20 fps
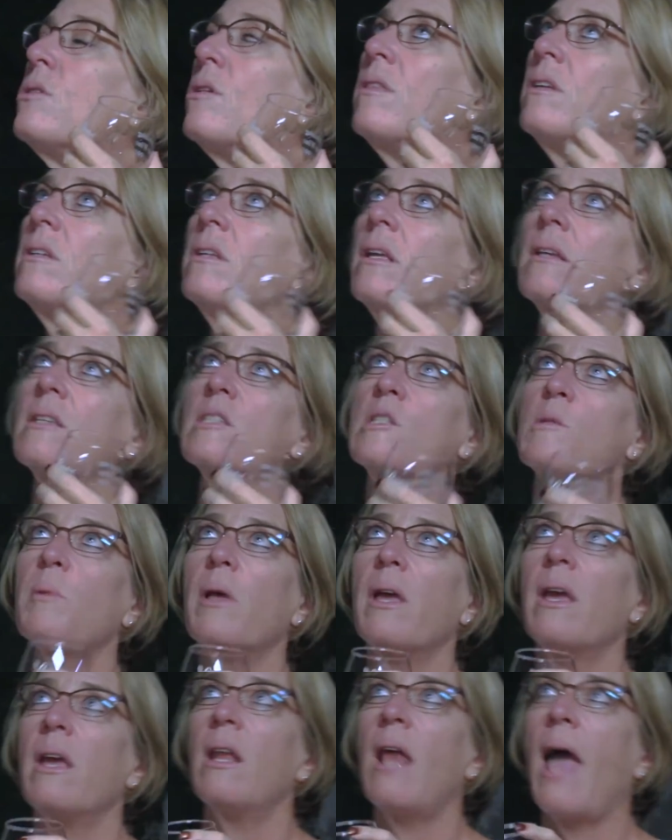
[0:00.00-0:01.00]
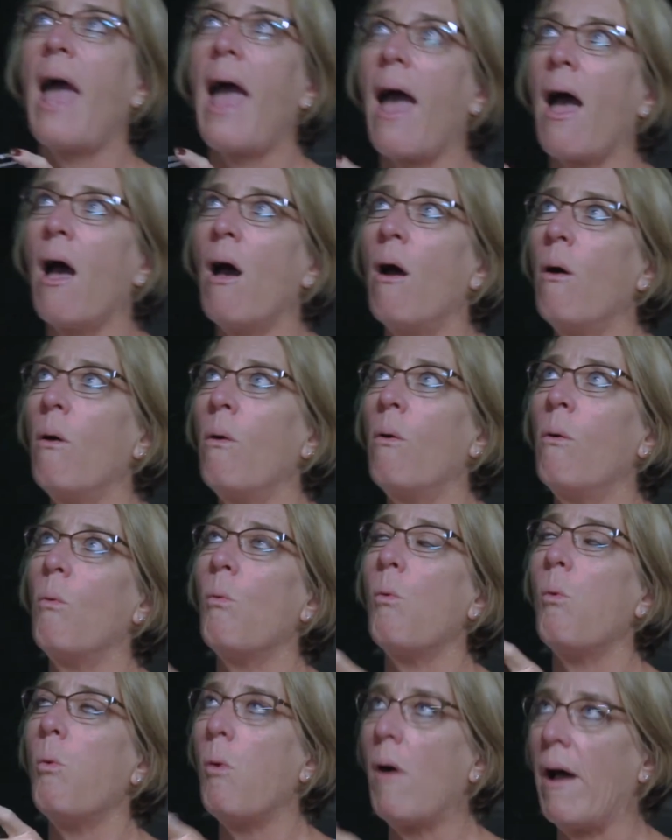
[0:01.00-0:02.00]
So then explain
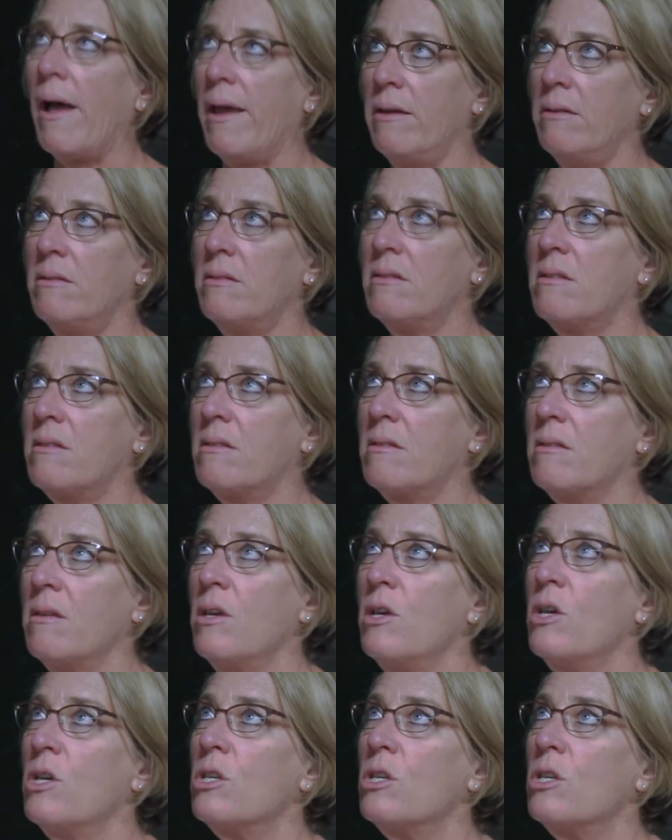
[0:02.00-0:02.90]
how whites.